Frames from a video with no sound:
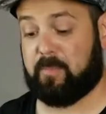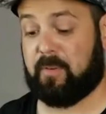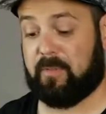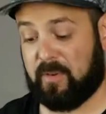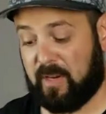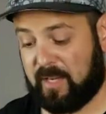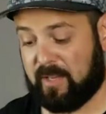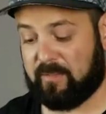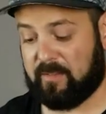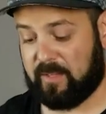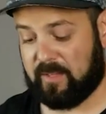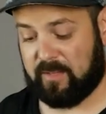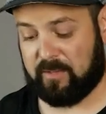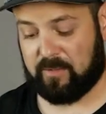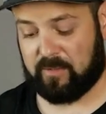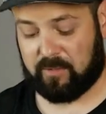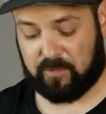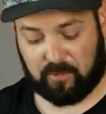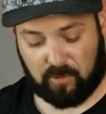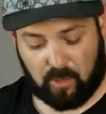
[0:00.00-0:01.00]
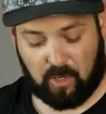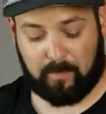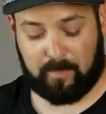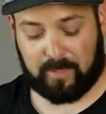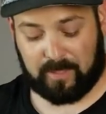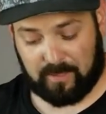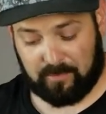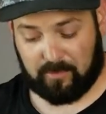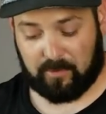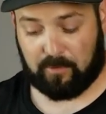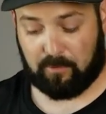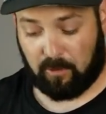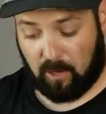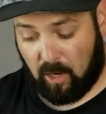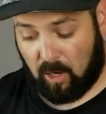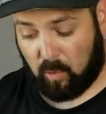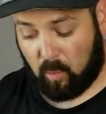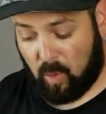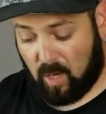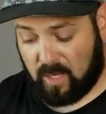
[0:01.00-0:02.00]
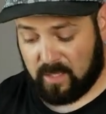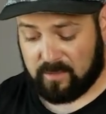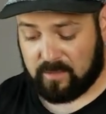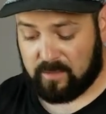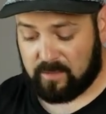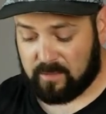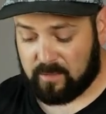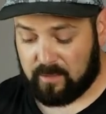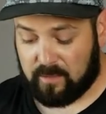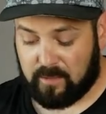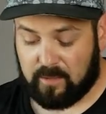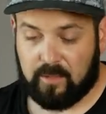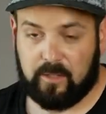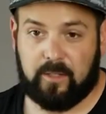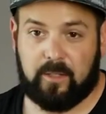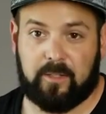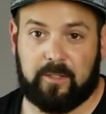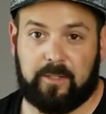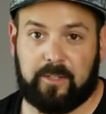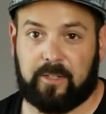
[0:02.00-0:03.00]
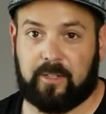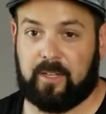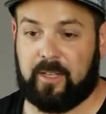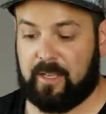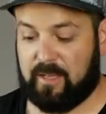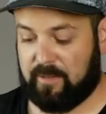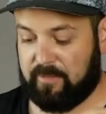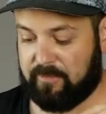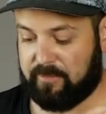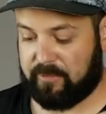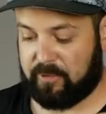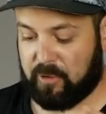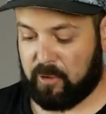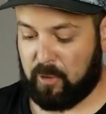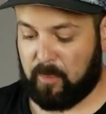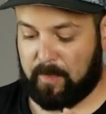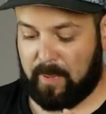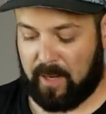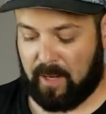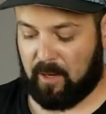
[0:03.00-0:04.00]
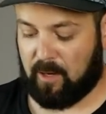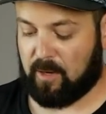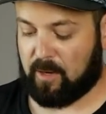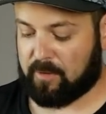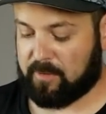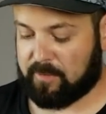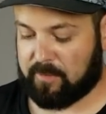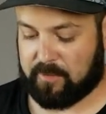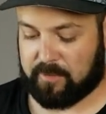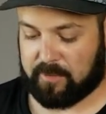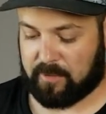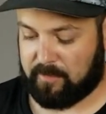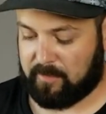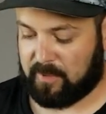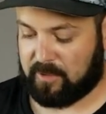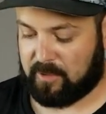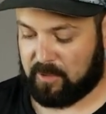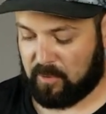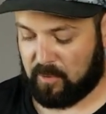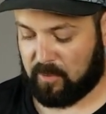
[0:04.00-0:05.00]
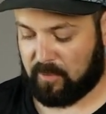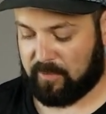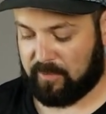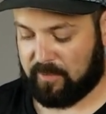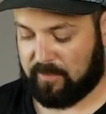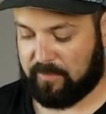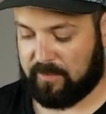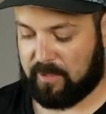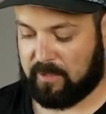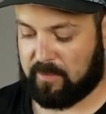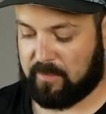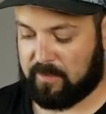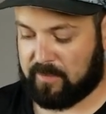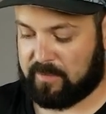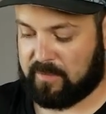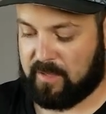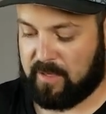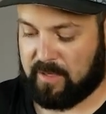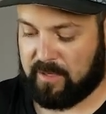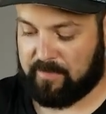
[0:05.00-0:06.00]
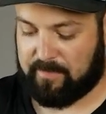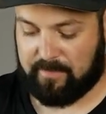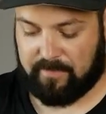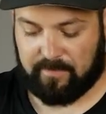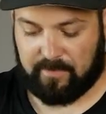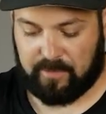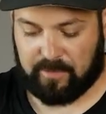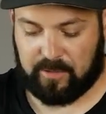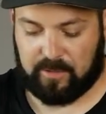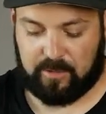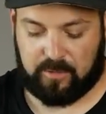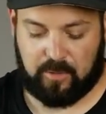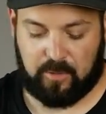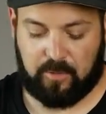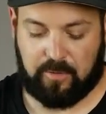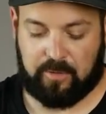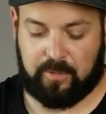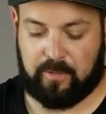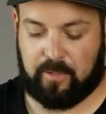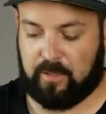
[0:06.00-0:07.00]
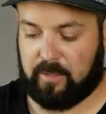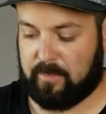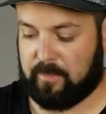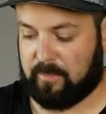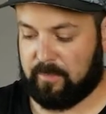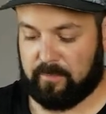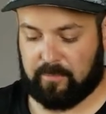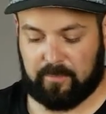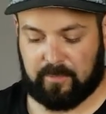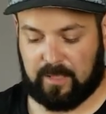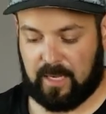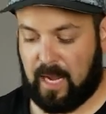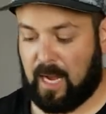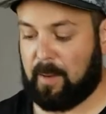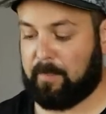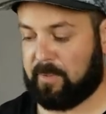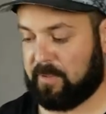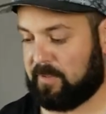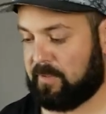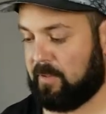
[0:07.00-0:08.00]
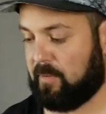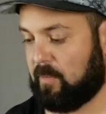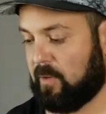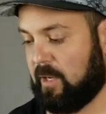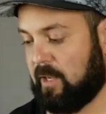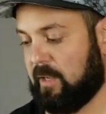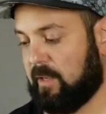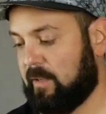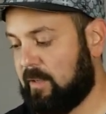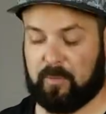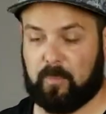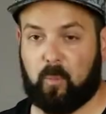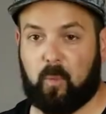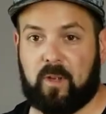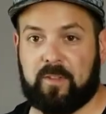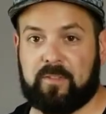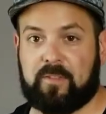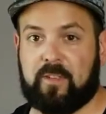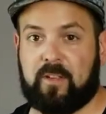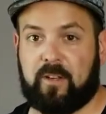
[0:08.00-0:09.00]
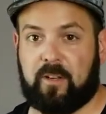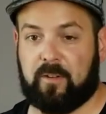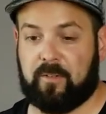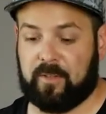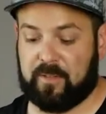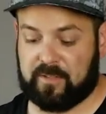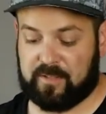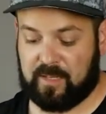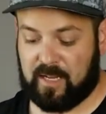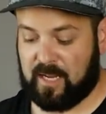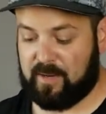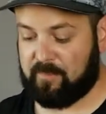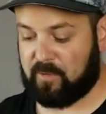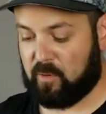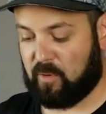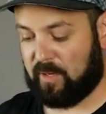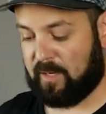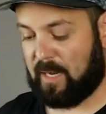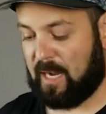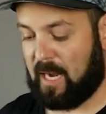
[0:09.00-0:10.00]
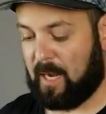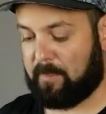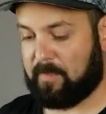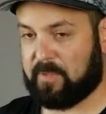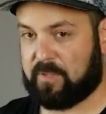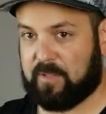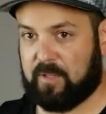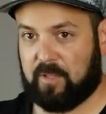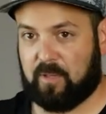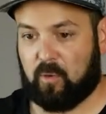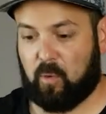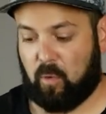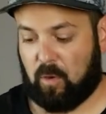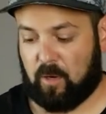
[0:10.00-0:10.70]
provided they didn't screw up and give you the wrong ones, you're gonna have 2 pairs. There's gonna be 2 that are the same, and then 2 that are the opposite way. The ones that are the same go on opposite